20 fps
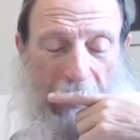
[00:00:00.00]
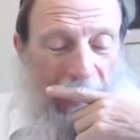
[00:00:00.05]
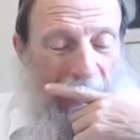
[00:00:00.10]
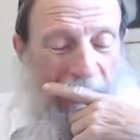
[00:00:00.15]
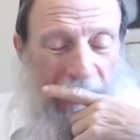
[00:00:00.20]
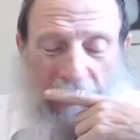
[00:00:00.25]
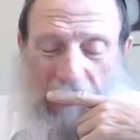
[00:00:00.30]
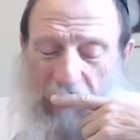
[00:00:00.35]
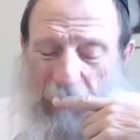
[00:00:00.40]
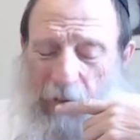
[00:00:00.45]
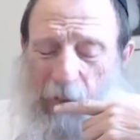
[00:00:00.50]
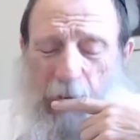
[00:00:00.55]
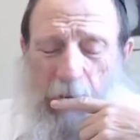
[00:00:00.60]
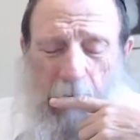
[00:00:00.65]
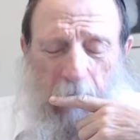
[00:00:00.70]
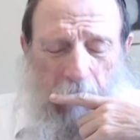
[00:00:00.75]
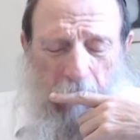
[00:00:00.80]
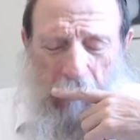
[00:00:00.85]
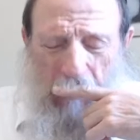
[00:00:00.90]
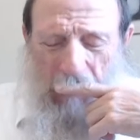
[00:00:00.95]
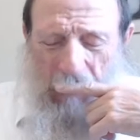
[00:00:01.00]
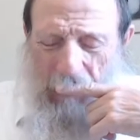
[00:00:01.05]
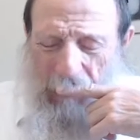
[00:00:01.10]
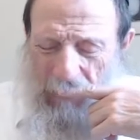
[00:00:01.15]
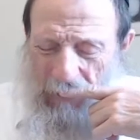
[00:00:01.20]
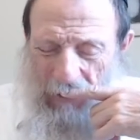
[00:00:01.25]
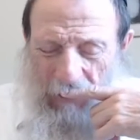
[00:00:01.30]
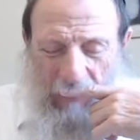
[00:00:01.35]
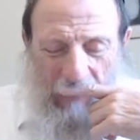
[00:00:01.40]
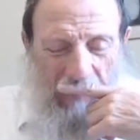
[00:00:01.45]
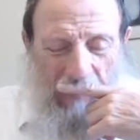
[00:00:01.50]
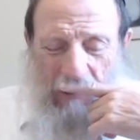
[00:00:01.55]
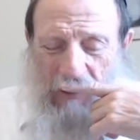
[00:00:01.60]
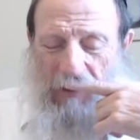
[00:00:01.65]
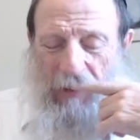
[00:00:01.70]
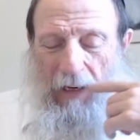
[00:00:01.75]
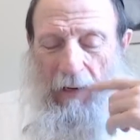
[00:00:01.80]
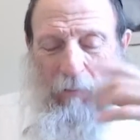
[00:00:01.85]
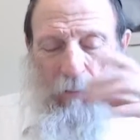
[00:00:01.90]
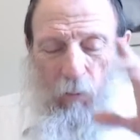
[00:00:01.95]
know that,
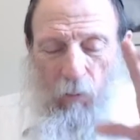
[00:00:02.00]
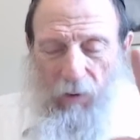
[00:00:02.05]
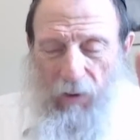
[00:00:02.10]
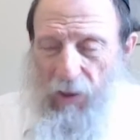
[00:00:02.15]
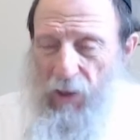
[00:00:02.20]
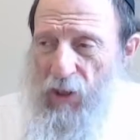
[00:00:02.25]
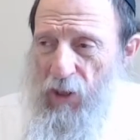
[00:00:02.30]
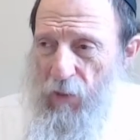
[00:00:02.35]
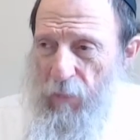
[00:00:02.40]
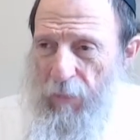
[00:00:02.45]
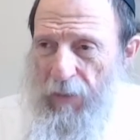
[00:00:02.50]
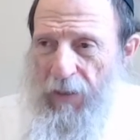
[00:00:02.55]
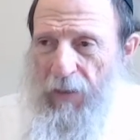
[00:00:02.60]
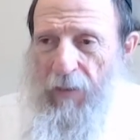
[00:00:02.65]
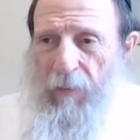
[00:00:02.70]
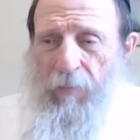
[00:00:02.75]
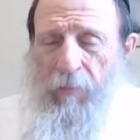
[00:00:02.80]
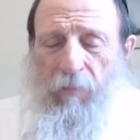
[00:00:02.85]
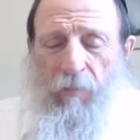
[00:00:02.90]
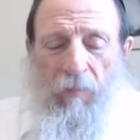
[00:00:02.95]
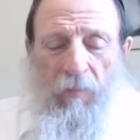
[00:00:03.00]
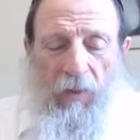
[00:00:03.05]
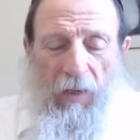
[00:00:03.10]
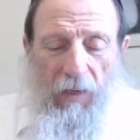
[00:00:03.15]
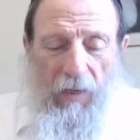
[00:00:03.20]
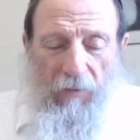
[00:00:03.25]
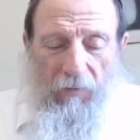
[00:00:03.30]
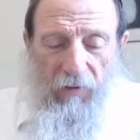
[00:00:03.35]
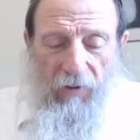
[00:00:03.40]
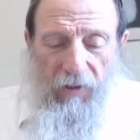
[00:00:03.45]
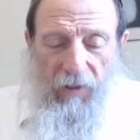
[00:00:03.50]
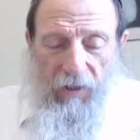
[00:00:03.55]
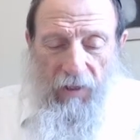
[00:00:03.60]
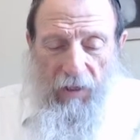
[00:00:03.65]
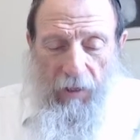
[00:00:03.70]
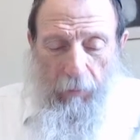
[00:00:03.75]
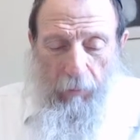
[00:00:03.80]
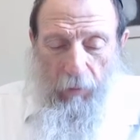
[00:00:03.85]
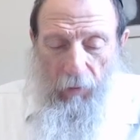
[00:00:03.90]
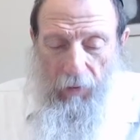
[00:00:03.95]
listen, I'm a religious man. Every day
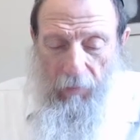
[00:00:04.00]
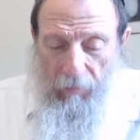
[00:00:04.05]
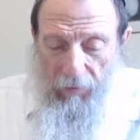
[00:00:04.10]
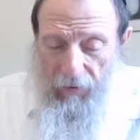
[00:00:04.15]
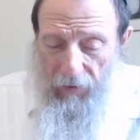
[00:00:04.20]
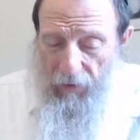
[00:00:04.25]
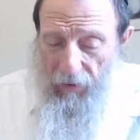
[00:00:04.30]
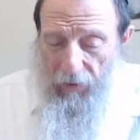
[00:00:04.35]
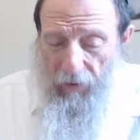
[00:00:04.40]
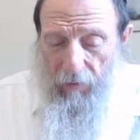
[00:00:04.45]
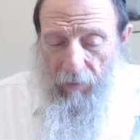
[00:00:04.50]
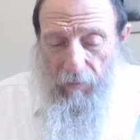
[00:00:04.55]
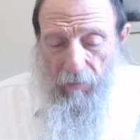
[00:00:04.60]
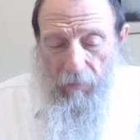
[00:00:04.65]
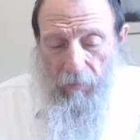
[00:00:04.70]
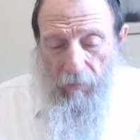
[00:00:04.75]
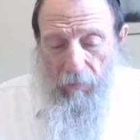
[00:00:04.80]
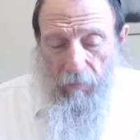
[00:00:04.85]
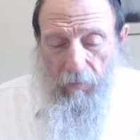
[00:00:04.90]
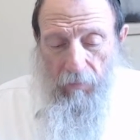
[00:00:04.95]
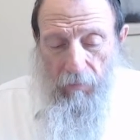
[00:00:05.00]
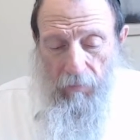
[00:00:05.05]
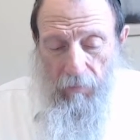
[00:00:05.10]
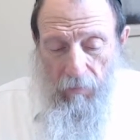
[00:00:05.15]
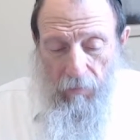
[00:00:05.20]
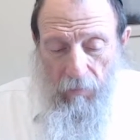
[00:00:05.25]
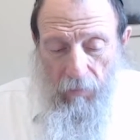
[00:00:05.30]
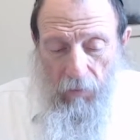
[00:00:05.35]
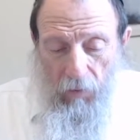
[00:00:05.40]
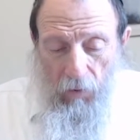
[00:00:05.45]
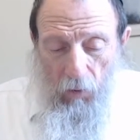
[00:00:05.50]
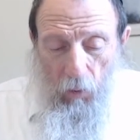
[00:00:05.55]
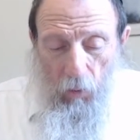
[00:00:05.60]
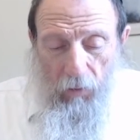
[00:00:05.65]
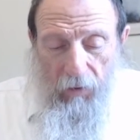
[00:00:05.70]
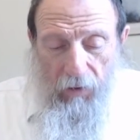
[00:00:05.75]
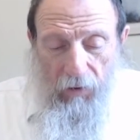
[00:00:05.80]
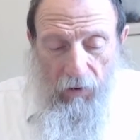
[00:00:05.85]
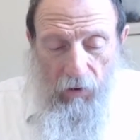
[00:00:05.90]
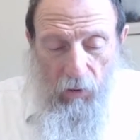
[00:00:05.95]
I pray Mincha.
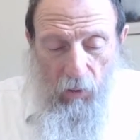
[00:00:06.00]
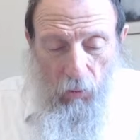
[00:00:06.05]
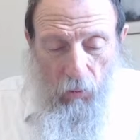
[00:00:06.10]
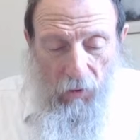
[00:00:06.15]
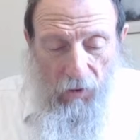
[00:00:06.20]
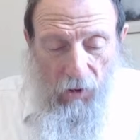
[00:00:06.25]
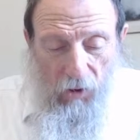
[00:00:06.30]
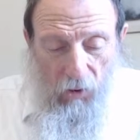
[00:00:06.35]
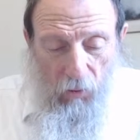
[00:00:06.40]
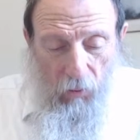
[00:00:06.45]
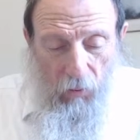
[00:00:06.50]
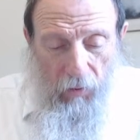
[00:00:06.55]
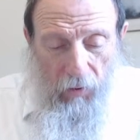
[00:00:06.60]
This is the